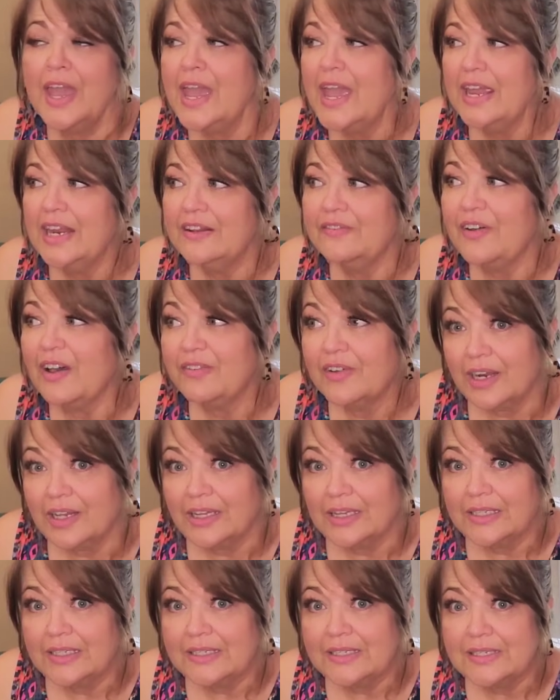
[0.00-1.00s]
And if I've
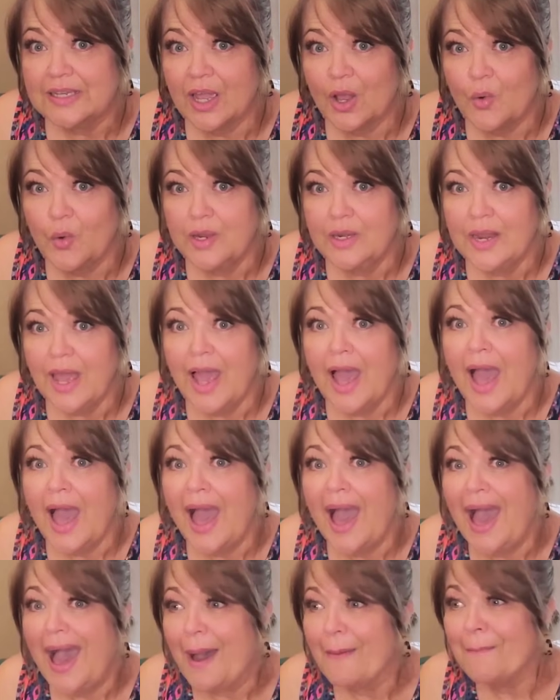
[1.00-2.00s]
got a list going,
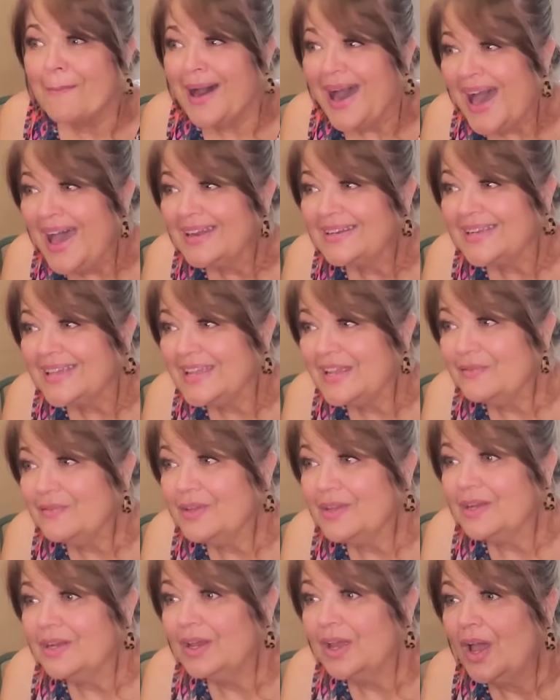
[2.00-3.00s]
I might
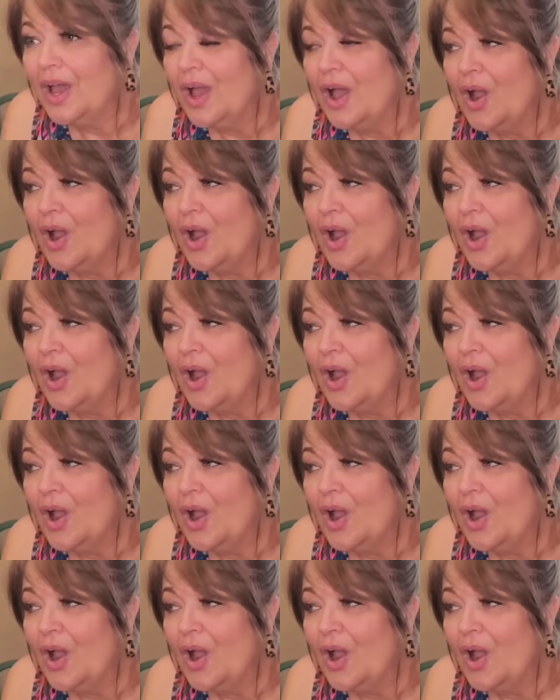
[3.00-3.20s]
even